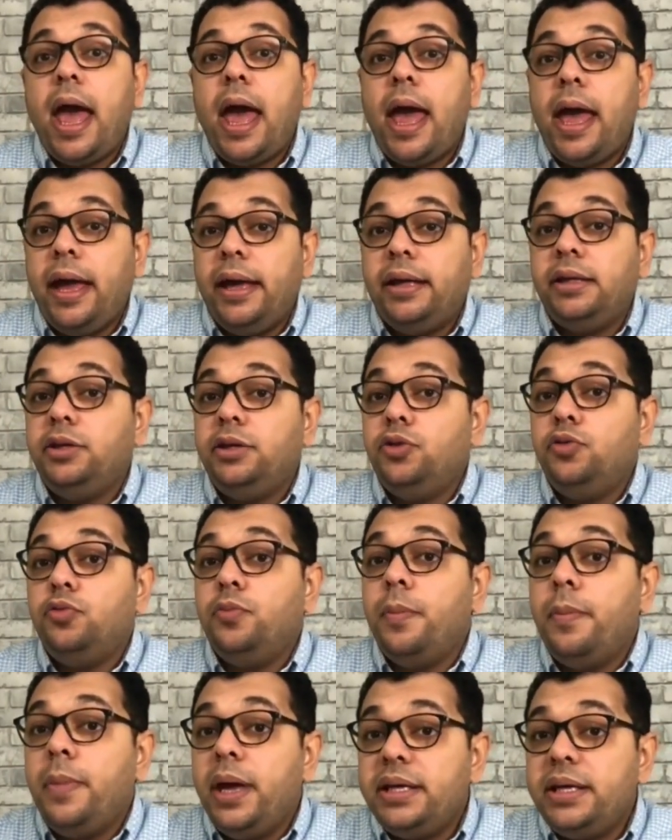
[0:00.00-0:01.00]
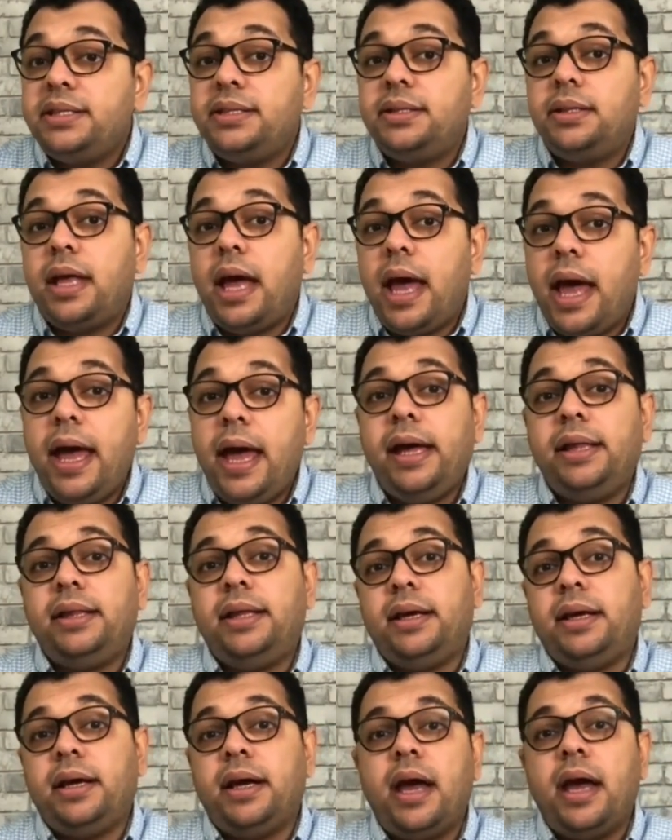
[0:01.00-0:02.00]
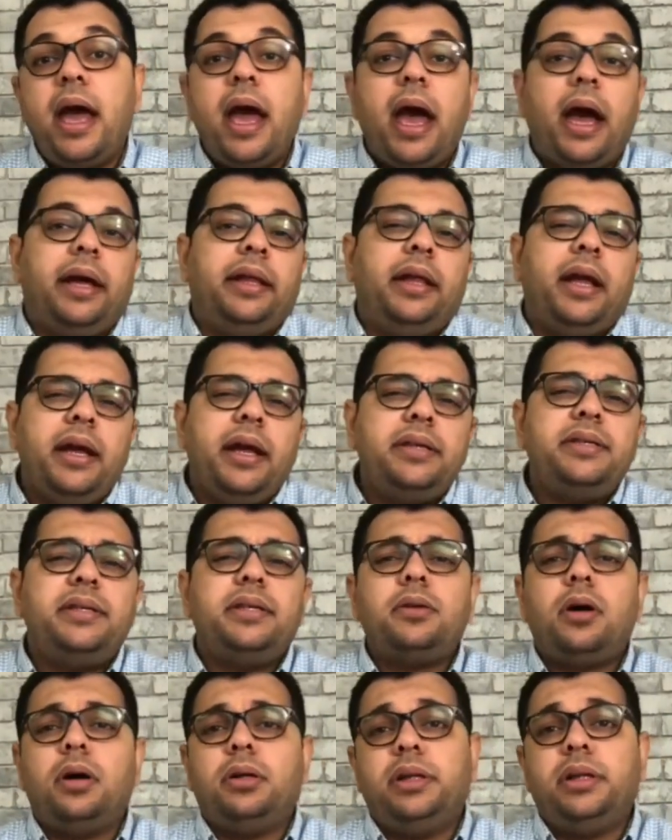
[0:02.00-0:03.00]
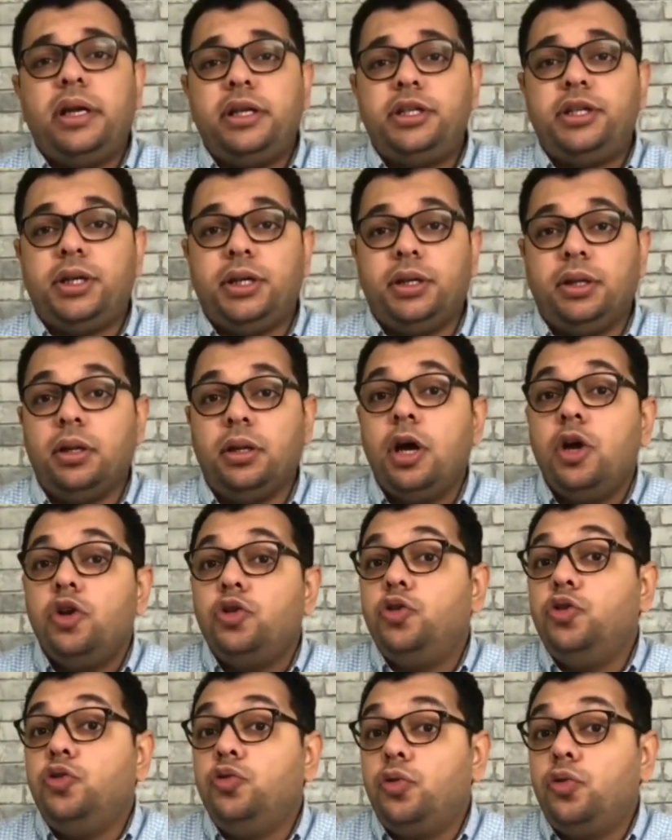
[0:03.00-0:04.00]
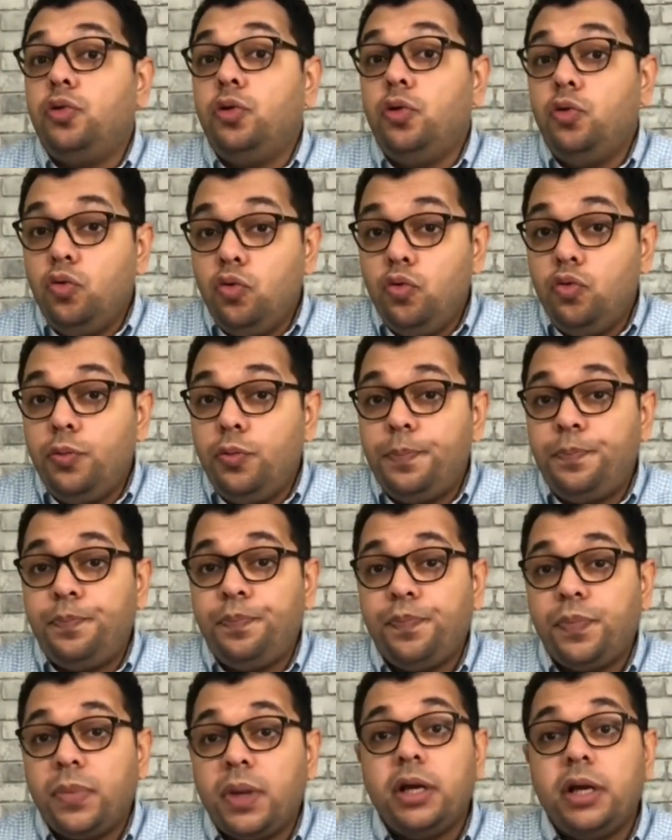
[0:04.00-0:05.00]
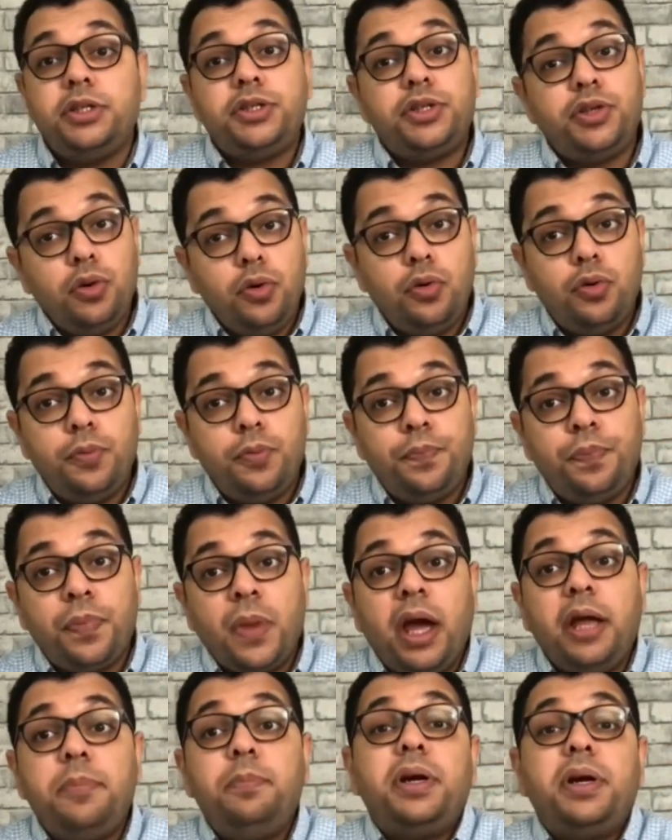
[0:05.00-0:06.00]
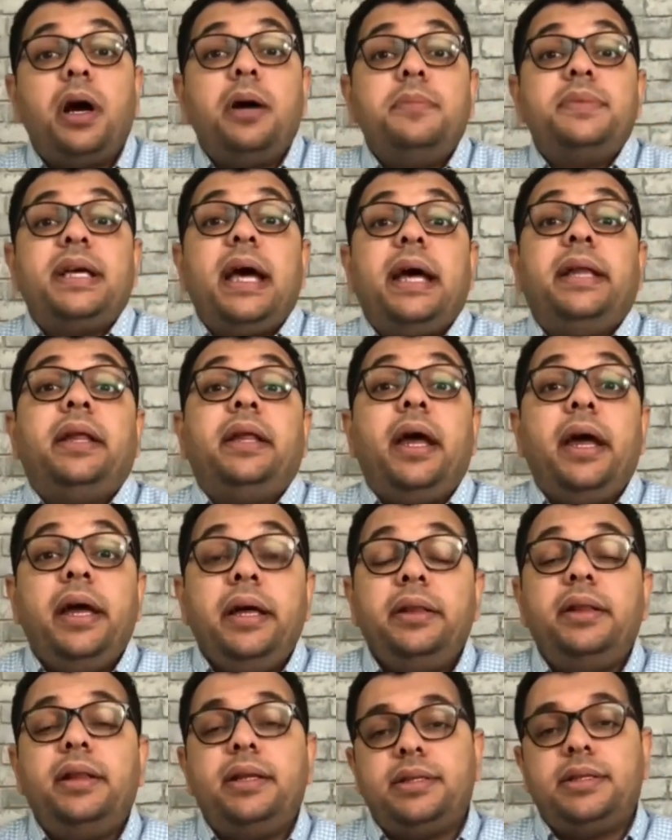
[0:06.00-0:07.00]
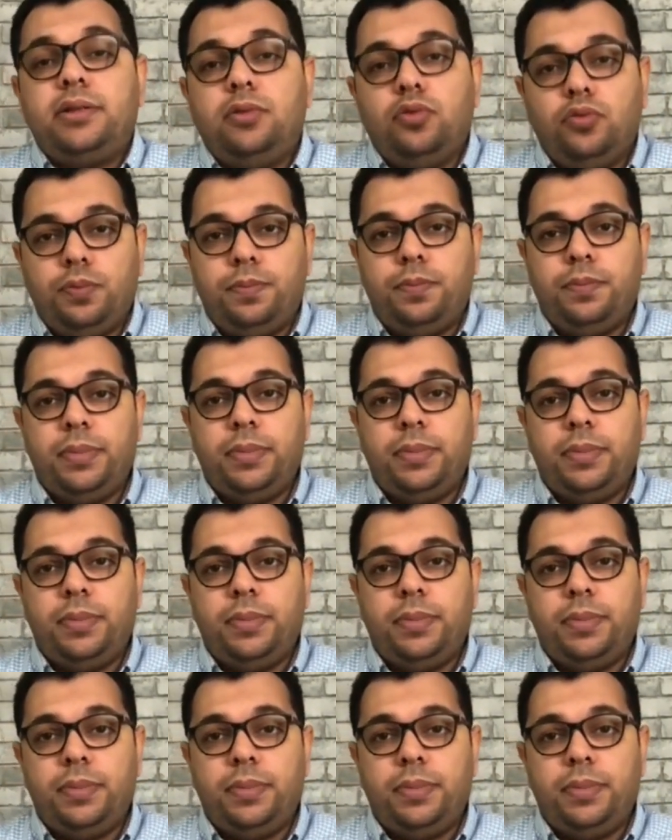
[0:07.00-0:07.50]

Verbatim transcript: and you missed adding an exit condition to your loop, so it becomes an endless loop.